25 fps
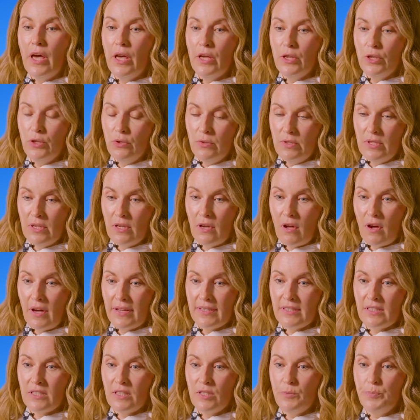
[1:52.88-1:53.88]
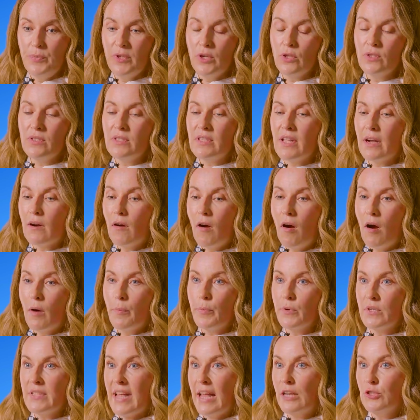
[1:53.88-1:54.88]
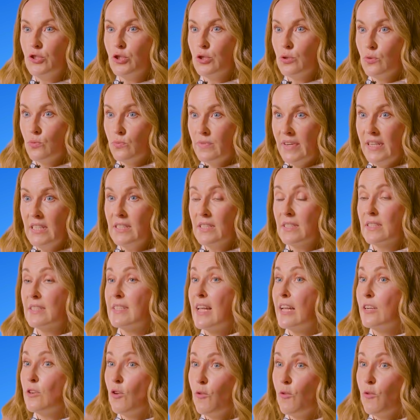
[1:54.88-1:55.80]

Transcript: utilize it, because there are potential risks and